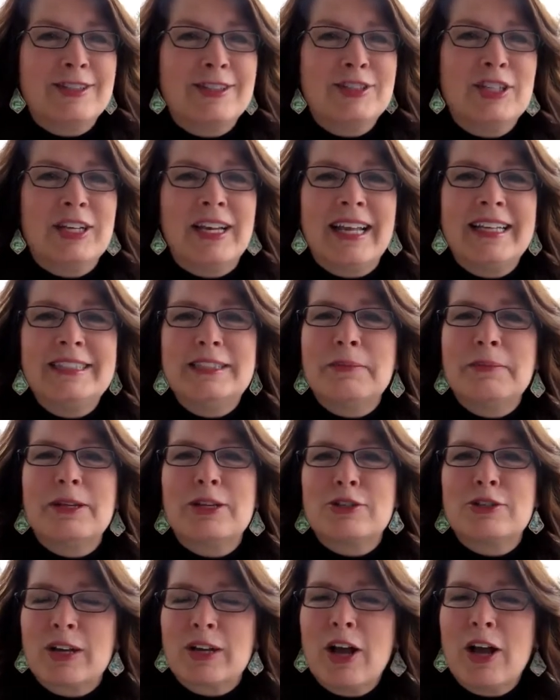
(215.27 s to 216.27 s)
She leads a
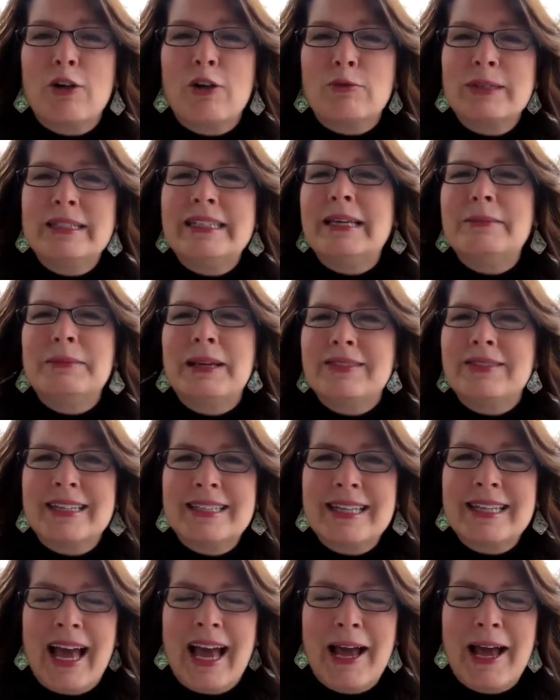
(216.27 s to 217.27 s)
ministry called Redeeming
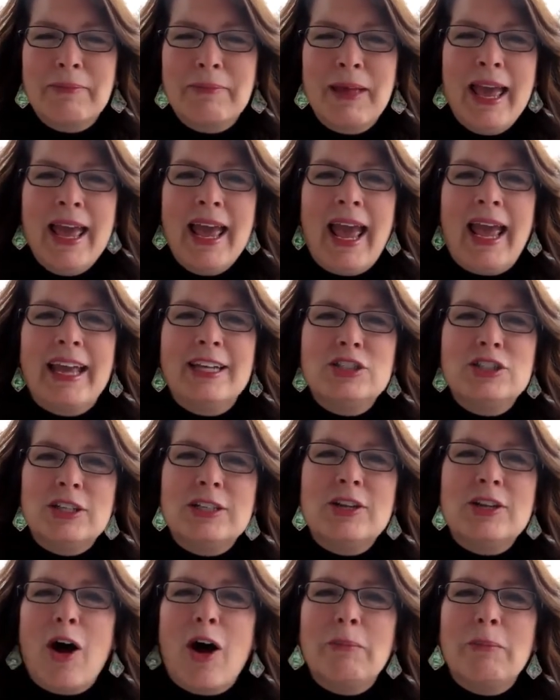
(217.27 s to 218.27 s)
the Time, and
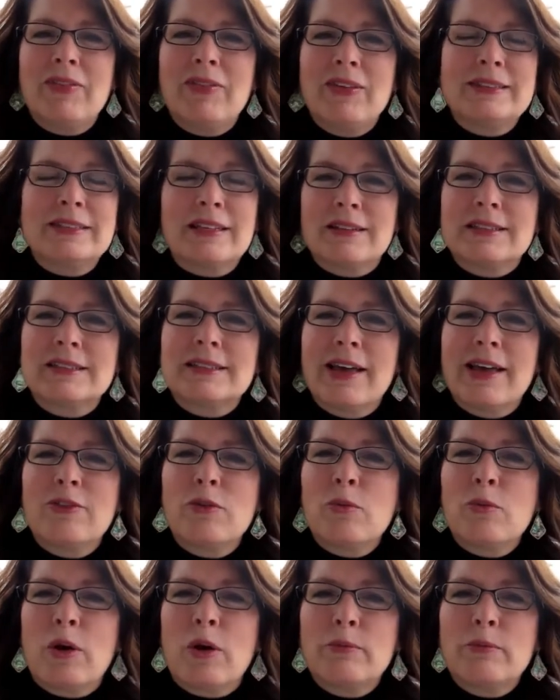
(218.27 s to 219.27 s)
she taught me this little
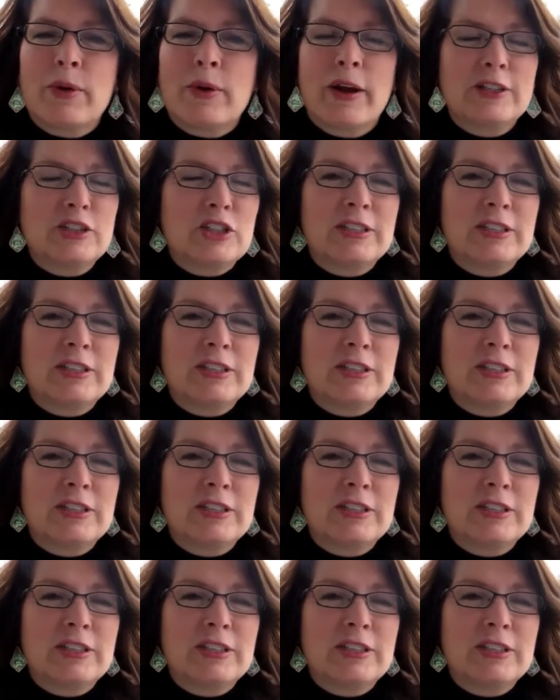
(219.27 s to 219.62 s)
7-word prayer.